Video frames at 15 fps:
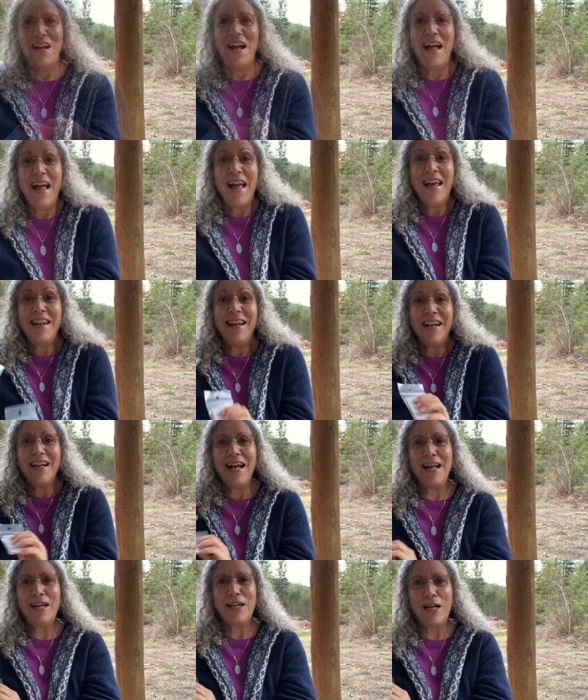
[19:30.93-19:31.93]
And I
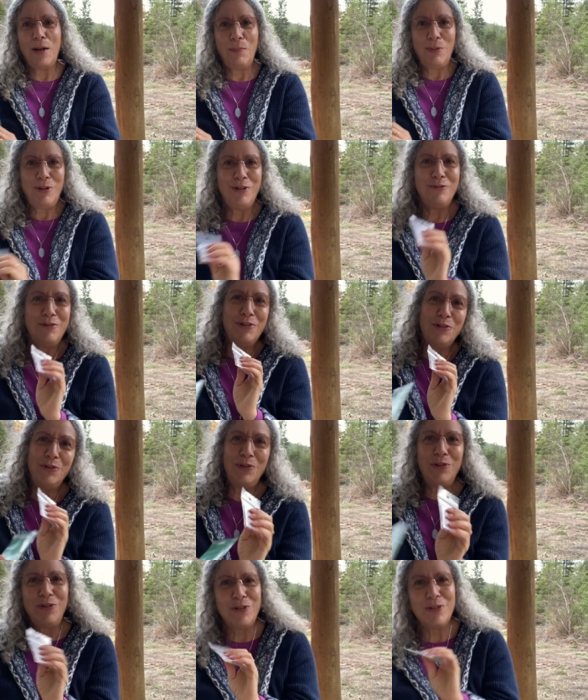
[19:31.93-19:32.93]
got a couple of
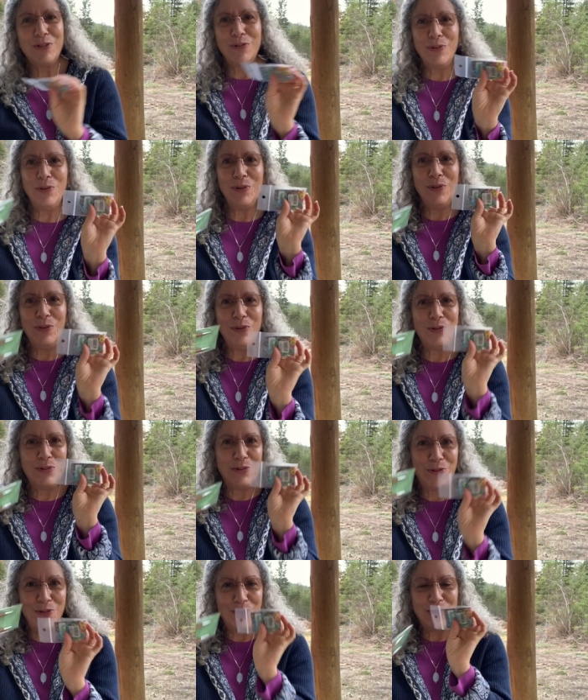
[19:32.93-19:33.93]
tools. Woo,
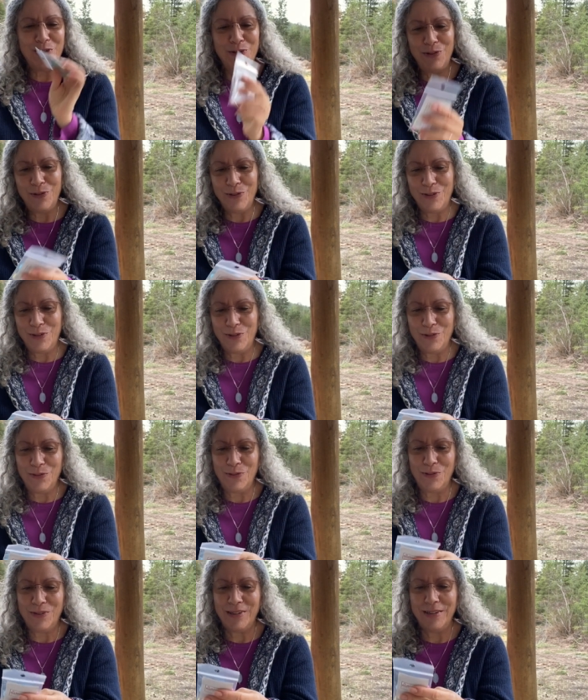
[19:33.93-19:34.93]
tools, tools,
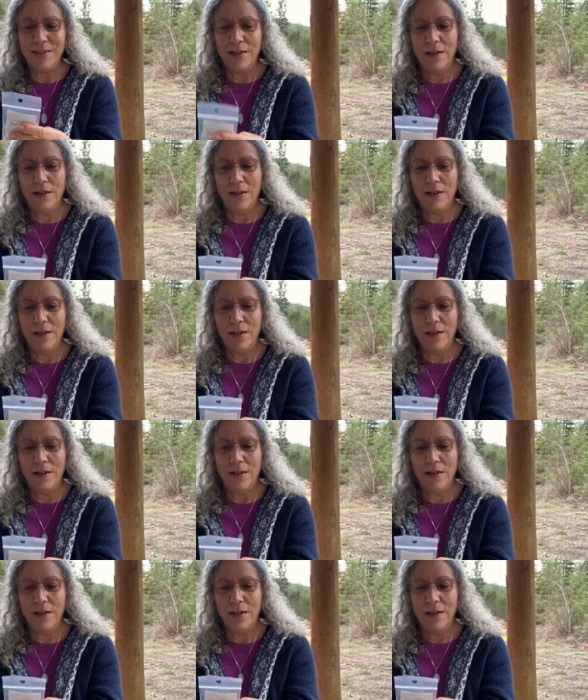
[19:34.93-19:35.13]
tools.